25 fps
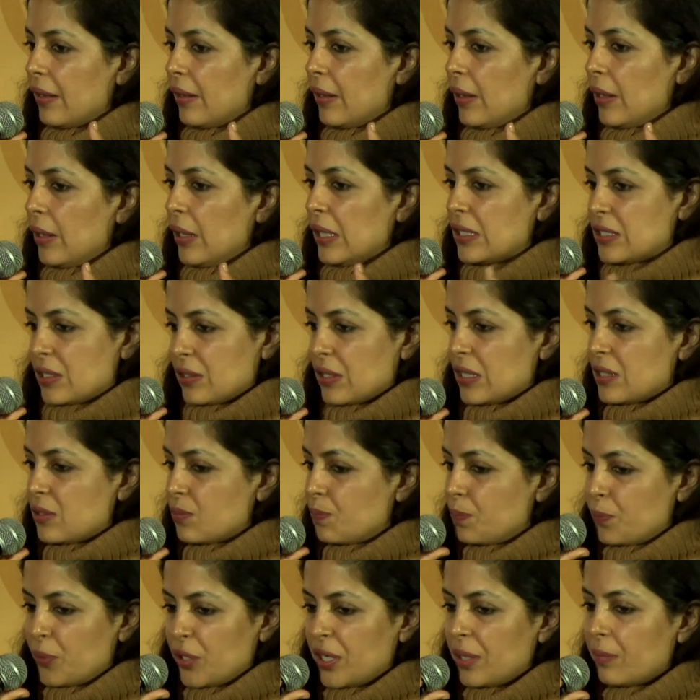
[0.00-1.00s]
it's
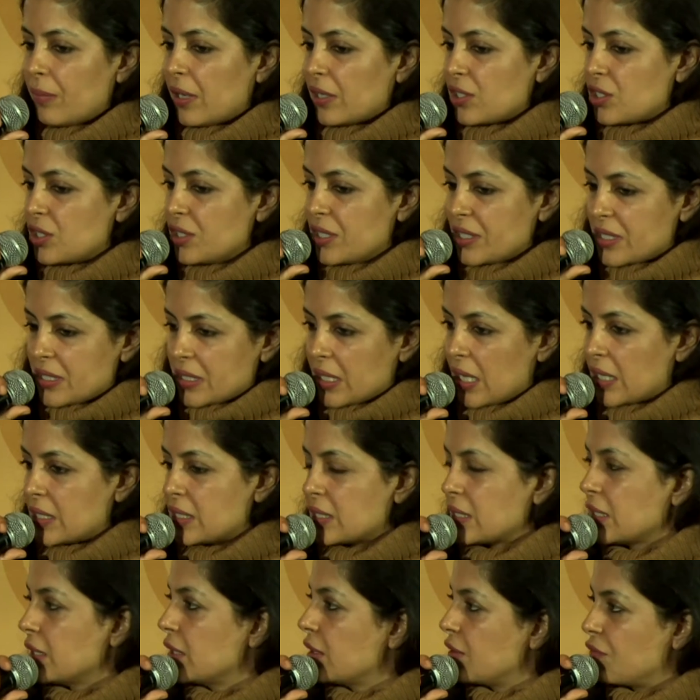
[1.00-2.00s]
pretty much
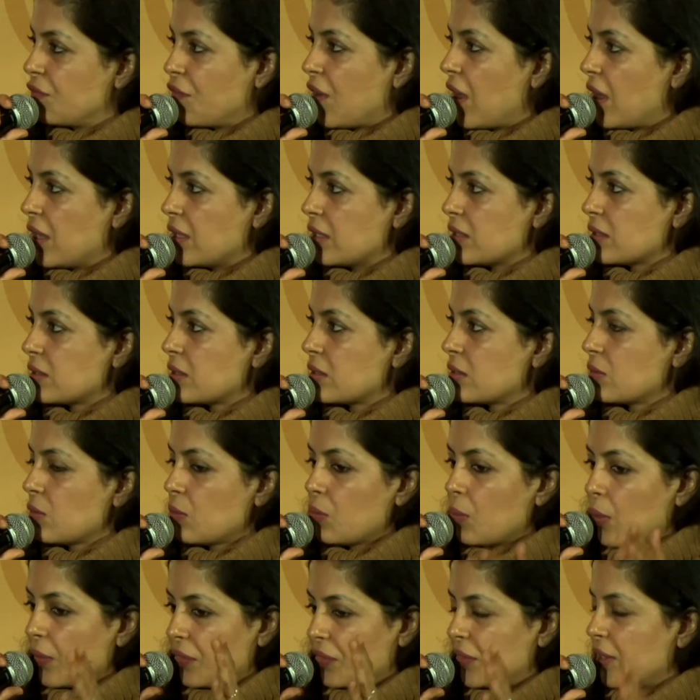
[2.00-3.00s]
discussed in advance
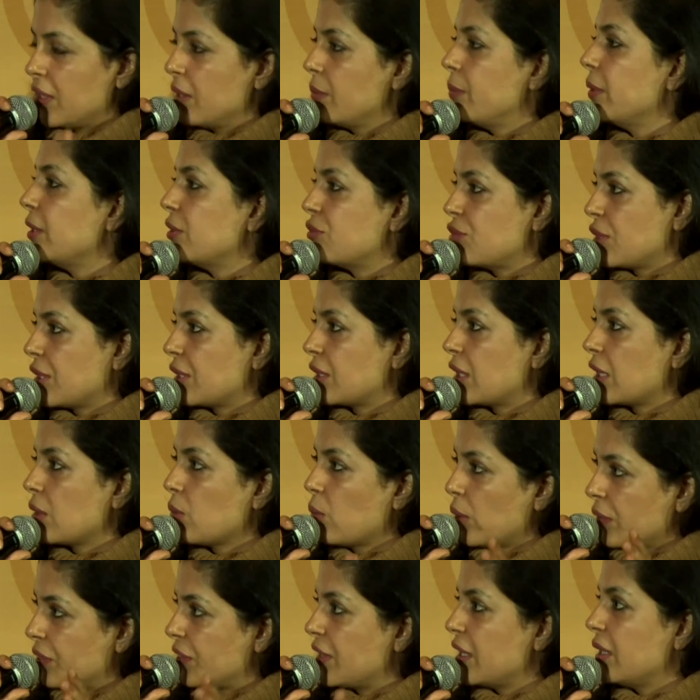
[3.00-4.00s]
what they'll be drinking,
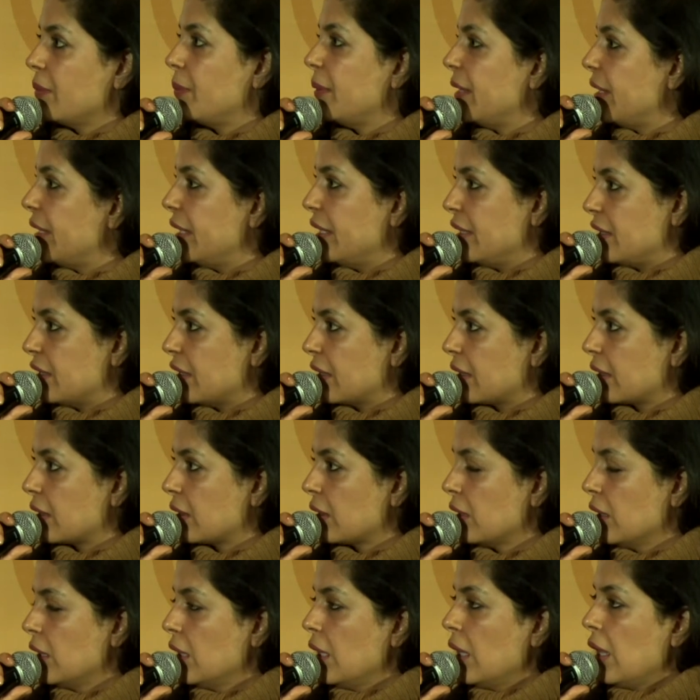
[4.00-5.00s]
what they'll be eating.
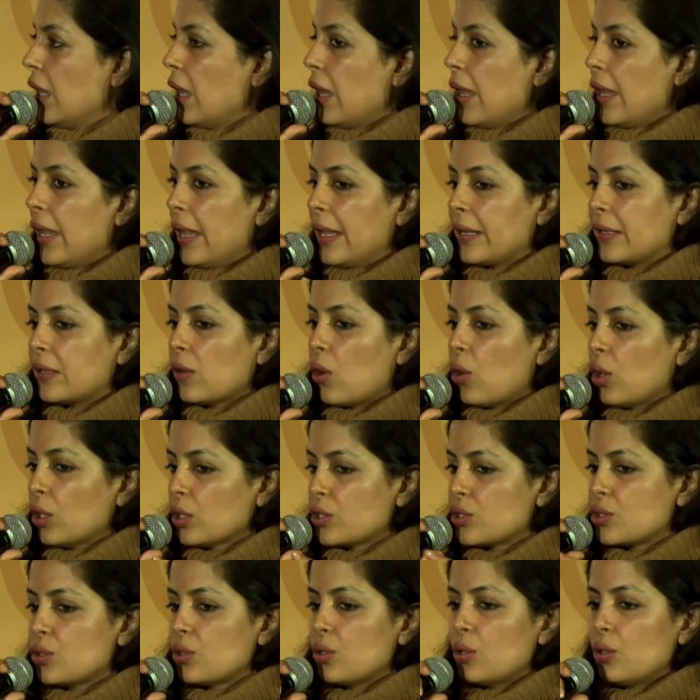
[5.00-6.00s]
It
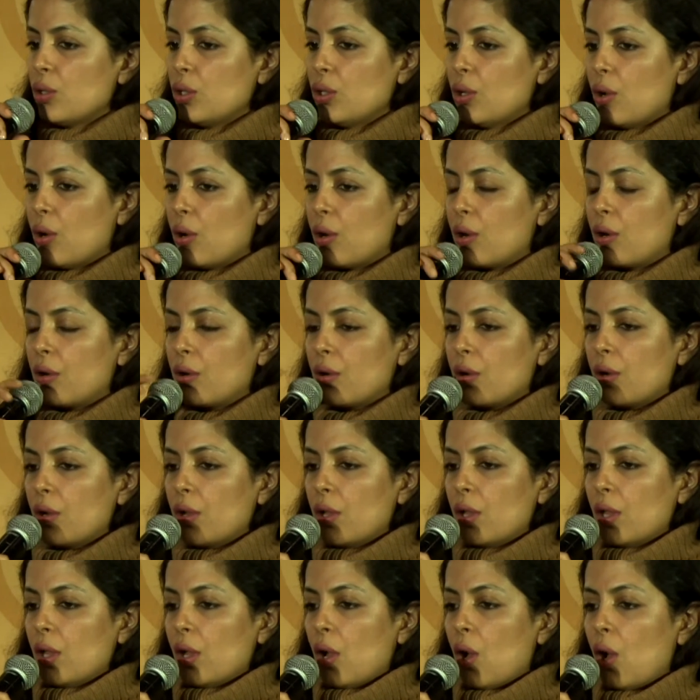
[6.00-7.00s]
also
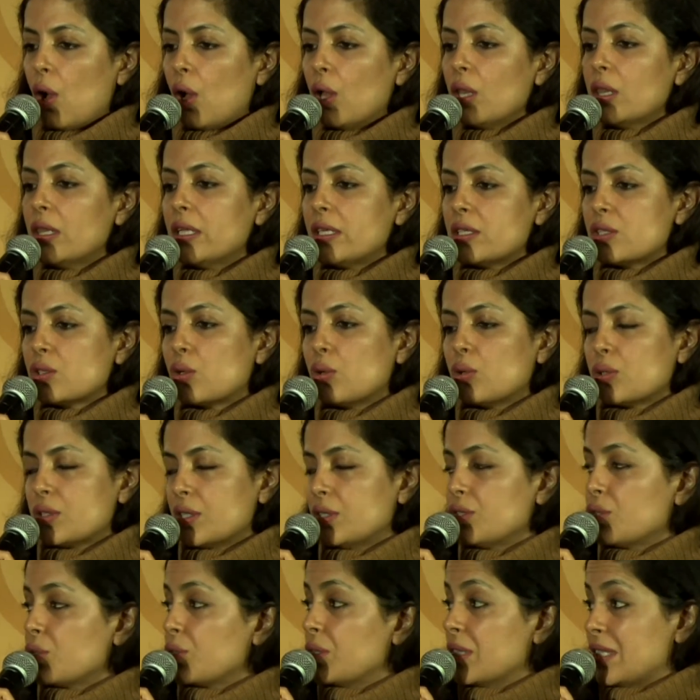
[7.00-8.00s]
all this goes
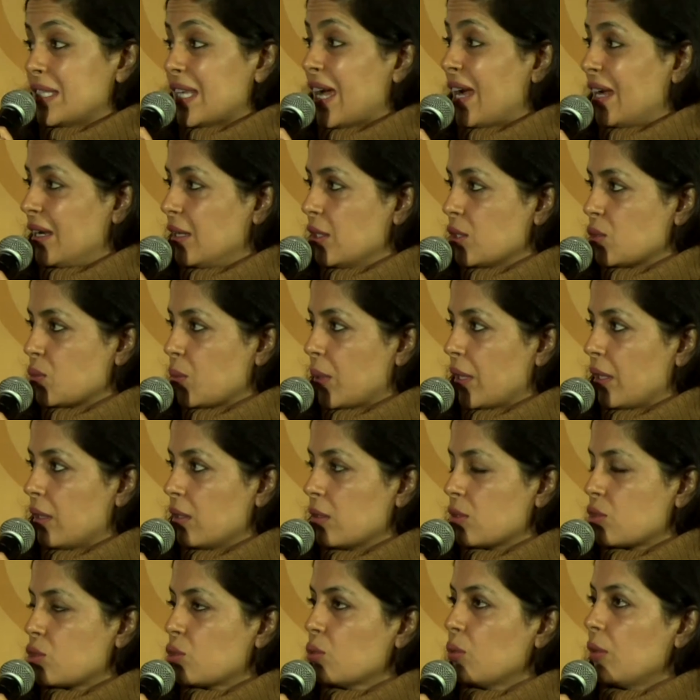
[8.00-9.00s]
into design as
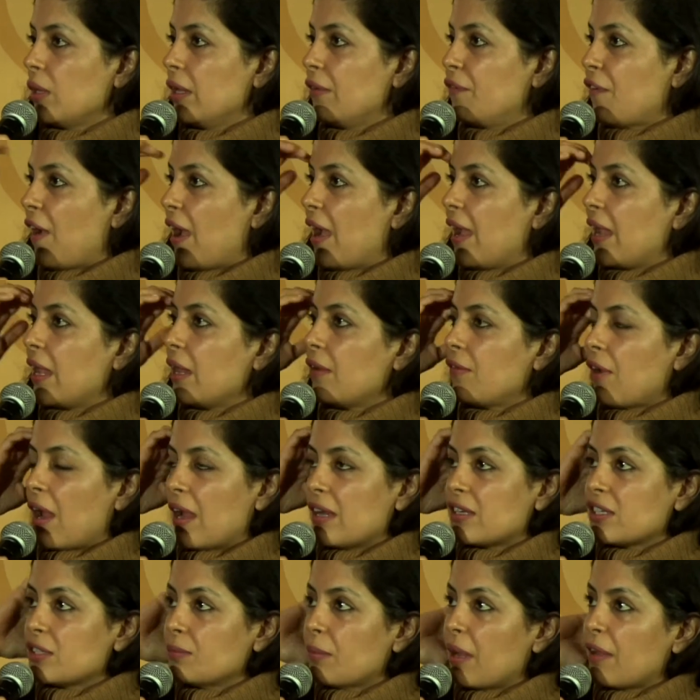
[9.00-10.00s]
well. So if I
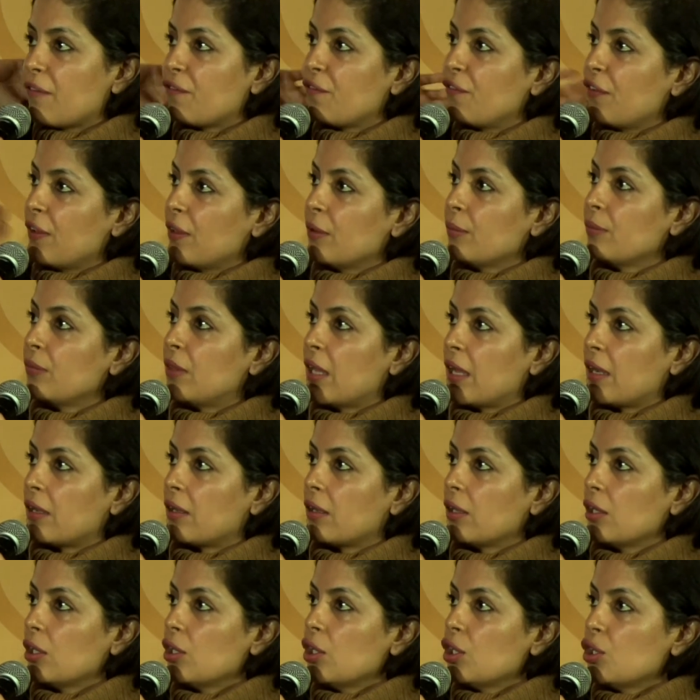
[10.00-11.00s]
write in my film
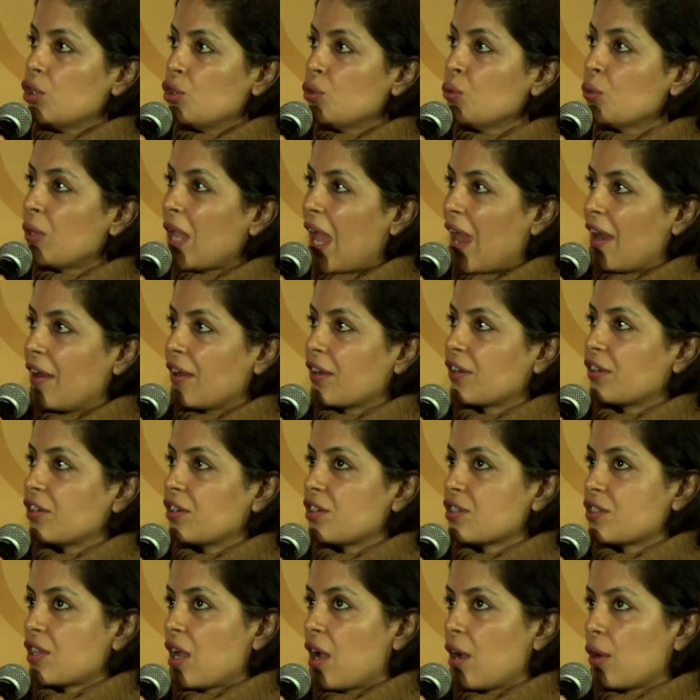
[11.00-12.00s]
that 2
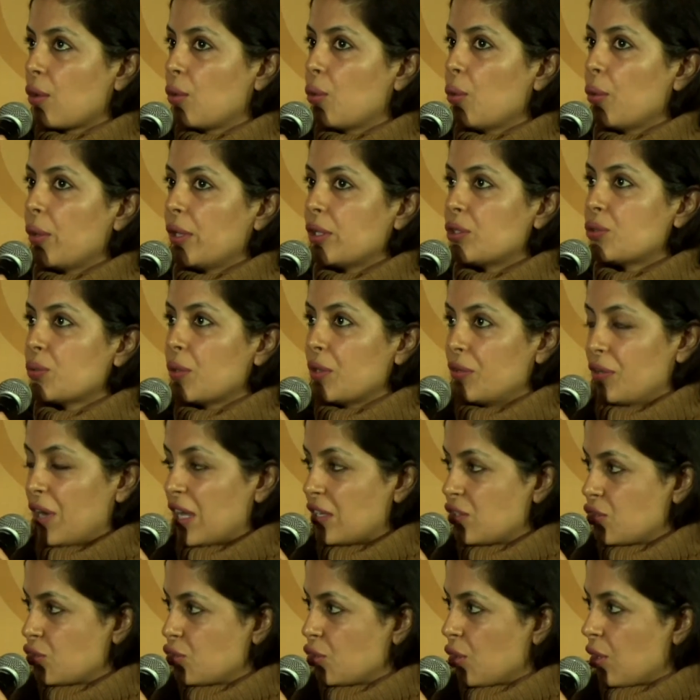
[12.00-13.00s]
characters are going to a
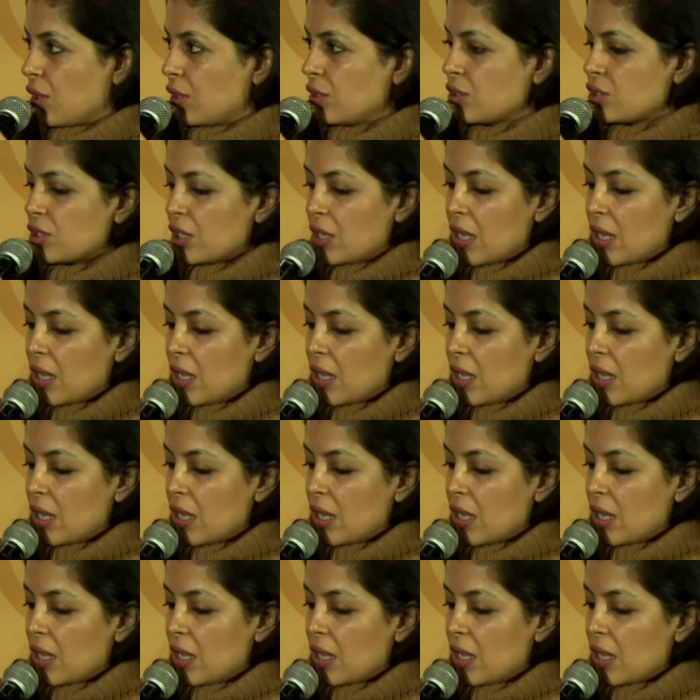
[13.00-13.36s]
restaurant,